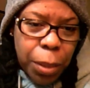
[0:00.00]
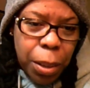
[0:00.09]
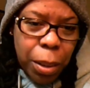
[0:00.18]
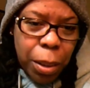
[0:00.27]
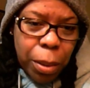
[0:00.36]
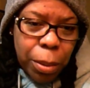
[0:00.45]

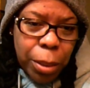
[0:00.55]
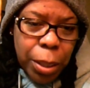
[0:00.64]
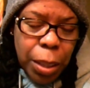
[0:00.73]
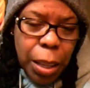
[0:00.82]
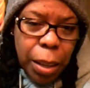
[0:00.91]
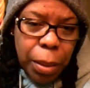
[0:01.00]
There,
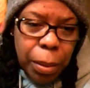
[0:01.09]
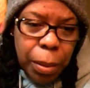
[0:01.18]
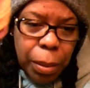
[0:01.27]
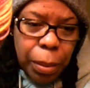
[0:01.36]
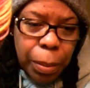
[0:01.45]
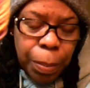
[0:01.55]
look at that.
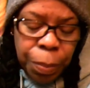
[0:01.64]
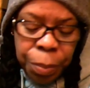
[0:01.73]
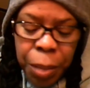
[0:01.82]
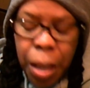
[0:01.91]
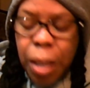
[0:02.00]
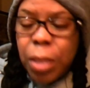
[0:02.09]

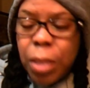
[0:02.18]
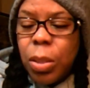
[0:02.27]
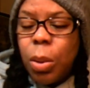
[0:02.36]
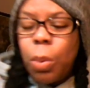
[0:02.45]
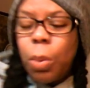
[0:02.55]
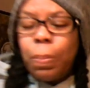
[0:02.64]

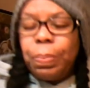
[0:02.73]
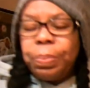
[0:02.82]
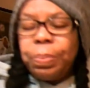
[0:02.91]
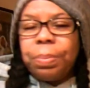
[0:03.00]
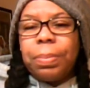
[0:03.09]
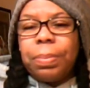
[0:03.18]
So
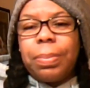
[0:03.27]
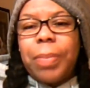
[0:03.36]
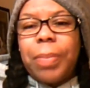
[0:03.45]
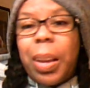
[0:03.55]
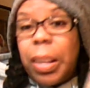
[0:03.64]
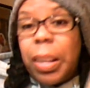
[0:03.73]

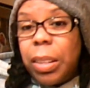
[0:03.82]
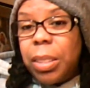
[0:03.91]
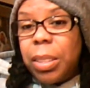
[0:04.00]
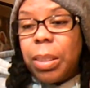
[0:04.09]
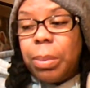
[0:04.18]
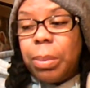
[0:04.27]
I
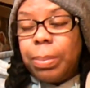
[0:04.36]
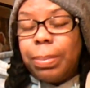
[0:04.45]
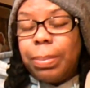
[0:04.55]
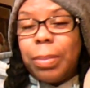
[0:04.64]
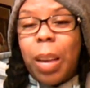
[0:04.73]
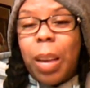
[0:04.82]
clicked it.
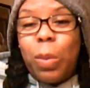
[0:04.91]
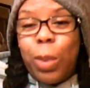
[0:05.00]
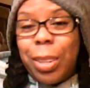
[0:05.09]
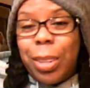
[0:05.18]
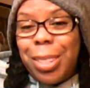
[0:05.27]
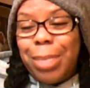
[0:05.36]
I
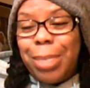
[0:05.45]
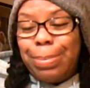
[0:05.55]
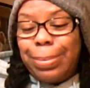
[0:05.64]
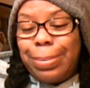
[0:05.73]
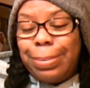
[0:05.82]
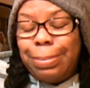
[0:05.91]
wanted it.
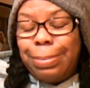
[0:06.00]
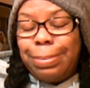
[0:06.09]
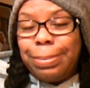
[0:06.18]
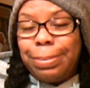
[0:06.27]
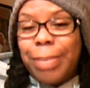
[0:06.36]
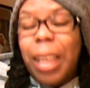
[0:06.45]

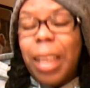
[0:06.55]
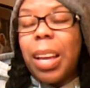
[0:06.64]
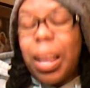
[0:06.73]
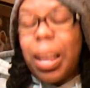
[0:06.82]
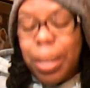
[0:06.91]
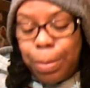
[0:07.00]
I
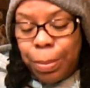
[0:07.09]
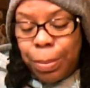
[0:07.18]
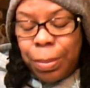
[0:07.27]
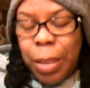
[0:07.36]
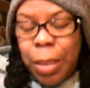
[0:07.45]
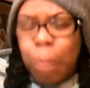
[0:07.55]
got it.
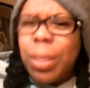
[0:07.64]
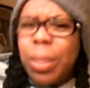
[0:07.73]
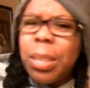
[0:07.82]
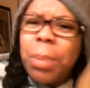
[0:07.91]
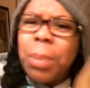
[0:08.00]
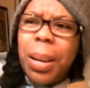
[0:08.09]
But
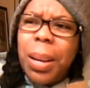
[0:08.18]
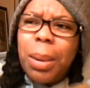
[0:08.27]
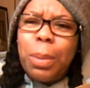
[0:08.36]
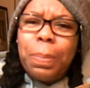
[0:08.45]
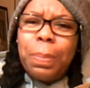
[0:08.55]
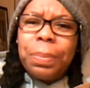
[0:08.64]

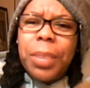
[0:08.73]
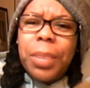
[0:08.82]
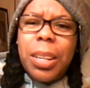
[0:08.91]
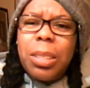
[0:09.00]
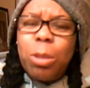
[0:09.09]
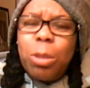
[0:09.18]
somehow
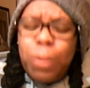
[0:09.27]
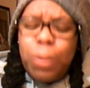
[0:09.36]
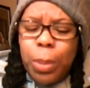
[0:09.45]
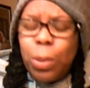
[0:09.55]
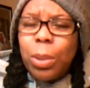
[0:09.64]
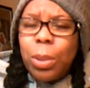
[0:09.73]
I didn't know if
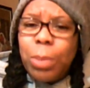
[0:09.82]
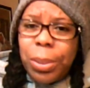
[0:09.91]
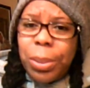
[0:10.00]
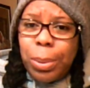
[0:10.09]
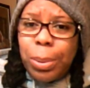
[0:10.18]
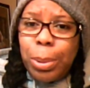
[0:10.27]
my order
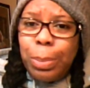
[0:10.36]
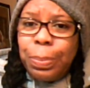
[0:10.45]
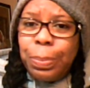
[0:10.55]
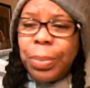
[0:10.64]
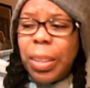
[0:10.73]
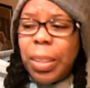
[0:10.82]
went through.
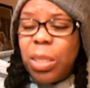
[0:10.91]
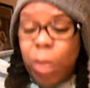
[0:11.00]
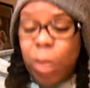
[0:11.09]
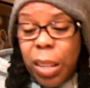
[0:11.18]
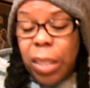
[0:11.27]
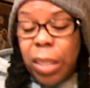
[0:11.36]
So
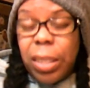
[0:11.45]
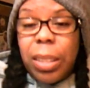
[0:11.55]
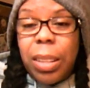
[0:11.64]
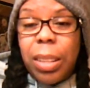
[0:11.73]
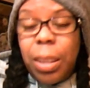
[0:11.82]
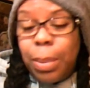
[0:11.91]
I clicked it
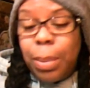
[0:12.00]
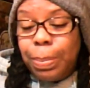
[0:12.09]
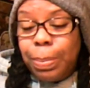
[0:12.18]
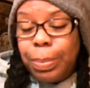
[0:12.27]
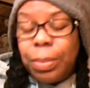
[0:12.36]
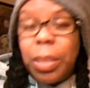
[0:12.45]

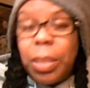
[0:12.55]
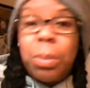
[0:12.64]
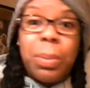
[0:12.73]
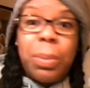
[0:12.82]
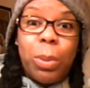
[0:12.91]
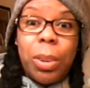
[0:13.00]
again, and
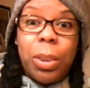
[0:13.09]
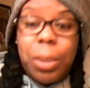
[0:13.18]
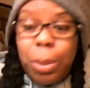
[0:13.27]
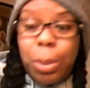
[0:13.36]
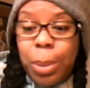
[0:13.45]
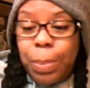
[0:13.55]
before I
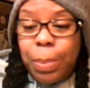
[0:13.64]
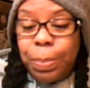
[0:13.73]
know it,